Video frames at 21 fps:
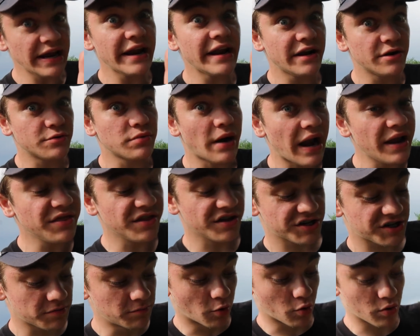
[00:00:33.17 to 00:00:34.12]
didn't rain
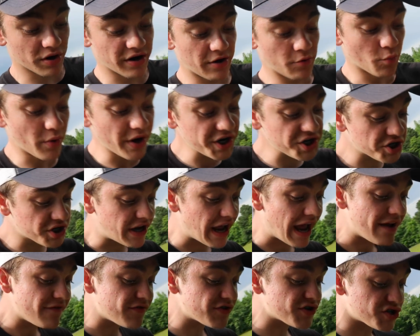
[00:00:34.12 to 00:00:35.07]
this morning, which
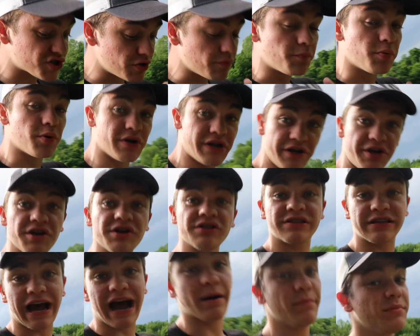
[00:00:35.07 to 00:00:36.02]
gave us some pretty
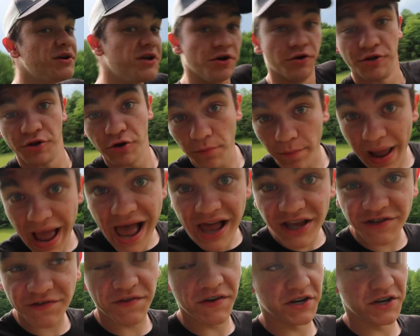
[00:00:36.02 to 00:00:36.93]
good time to do a little bass